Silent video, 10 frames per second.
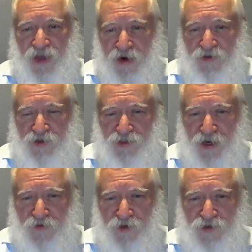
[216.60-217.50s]
If they are
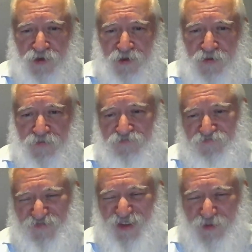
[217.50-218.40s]
discouraged,
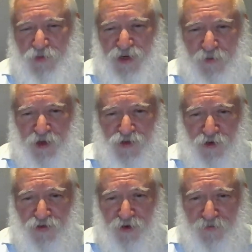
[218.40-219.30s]
it's pretty
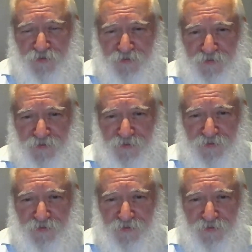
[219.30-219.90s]
much over.